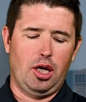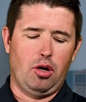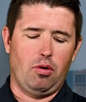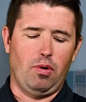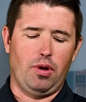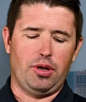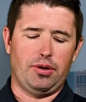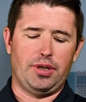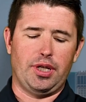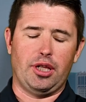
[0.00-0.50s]

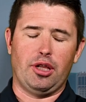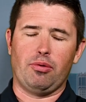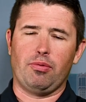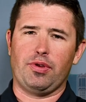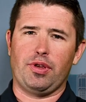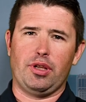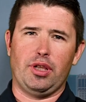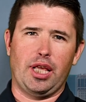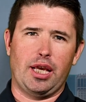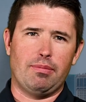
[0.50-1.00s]
whether dealing
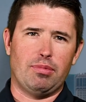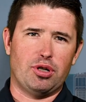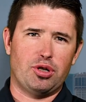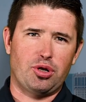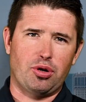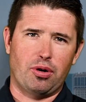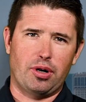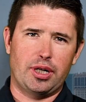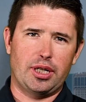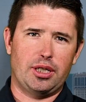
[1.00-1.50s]
with a labor
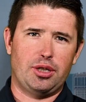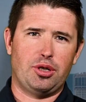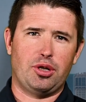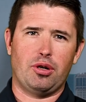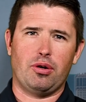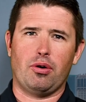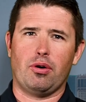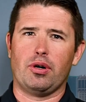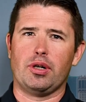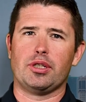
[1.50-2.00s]

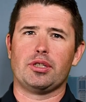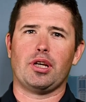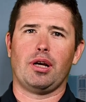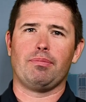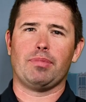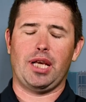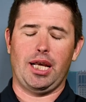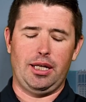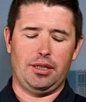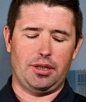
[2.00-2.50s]
shortage or in
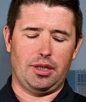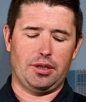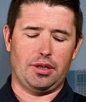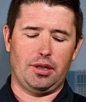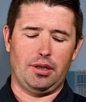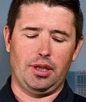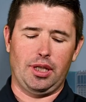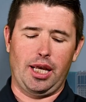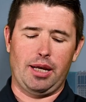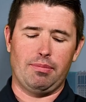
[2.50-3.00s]
some cases
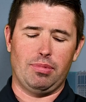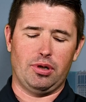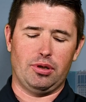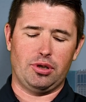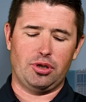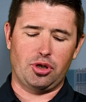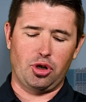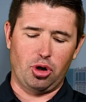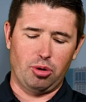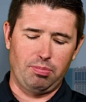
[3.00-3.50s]
a labor
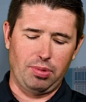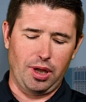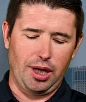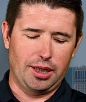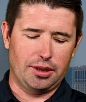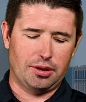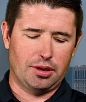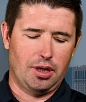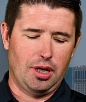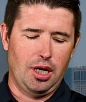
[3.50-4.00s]

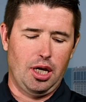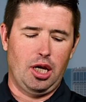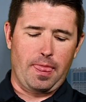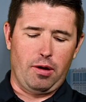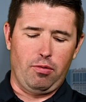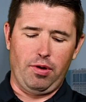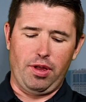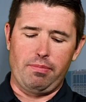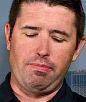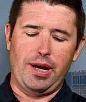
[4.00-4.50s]
surplus,
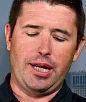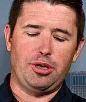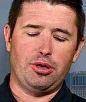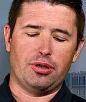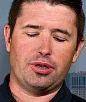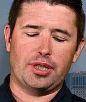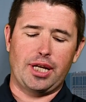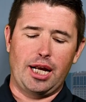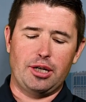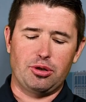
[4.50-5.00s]
with a
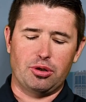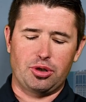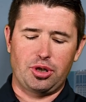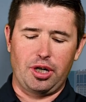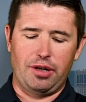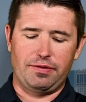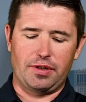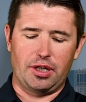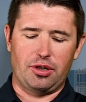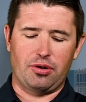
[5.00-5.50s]
major schedule
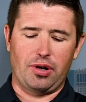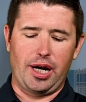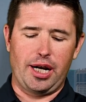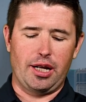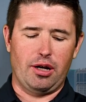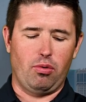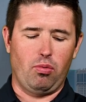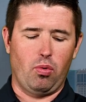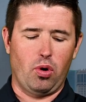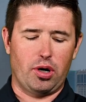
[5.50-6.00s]
shift to try
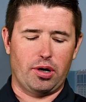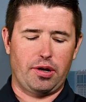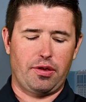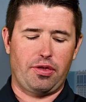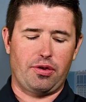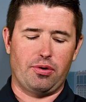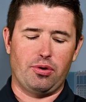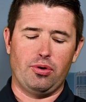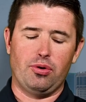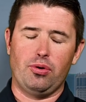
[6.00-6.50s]
to work
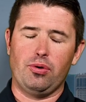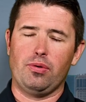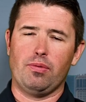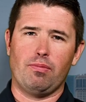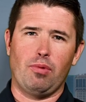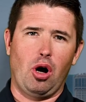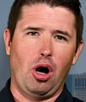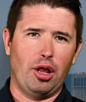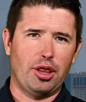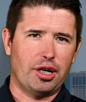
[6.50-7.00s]
through
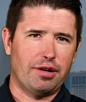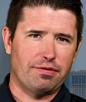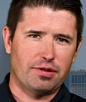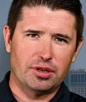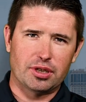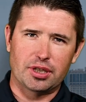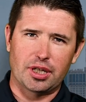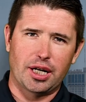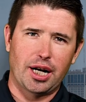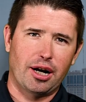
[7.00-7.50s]
all the
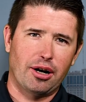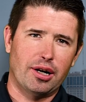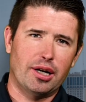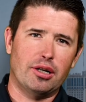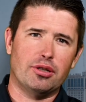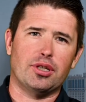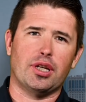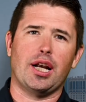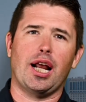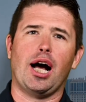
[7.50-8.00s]
different
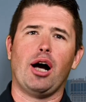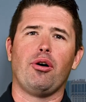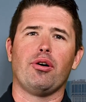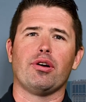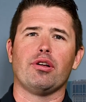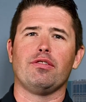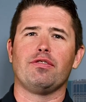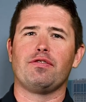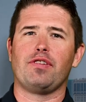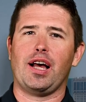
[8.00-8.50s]
scenarios and how
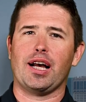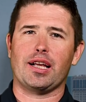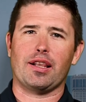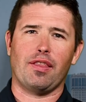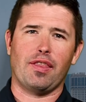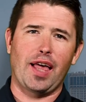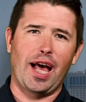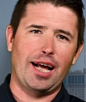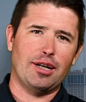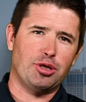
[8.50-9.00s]
it'll
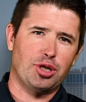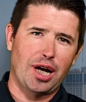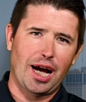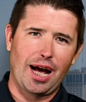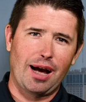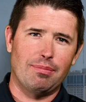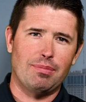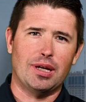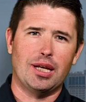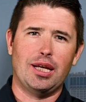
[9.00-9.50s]
affect that
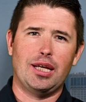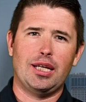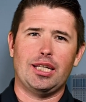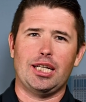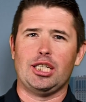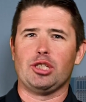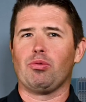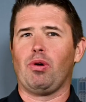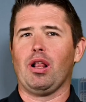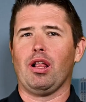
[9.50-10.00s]
job,
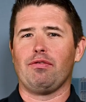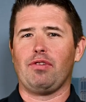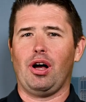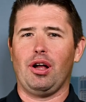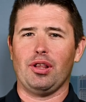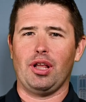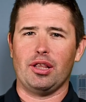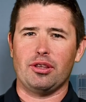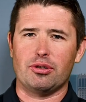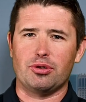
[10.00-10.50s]
as well as
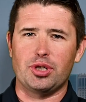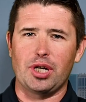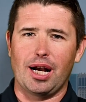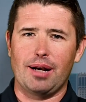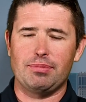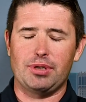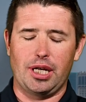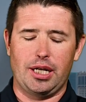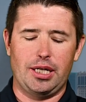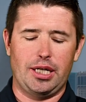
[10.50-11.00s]
all other
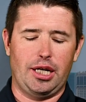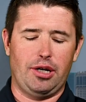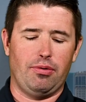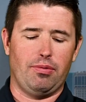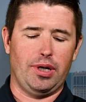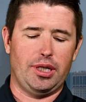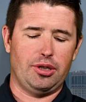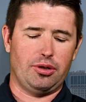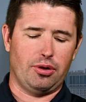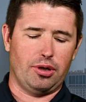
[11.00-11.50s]
jobs that need
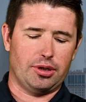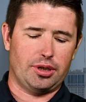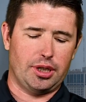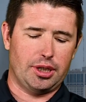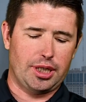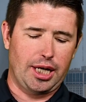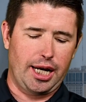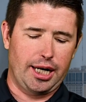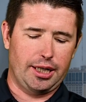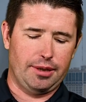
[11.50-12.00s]

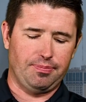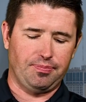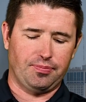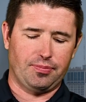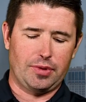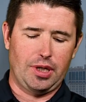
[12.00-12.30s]
resources on it.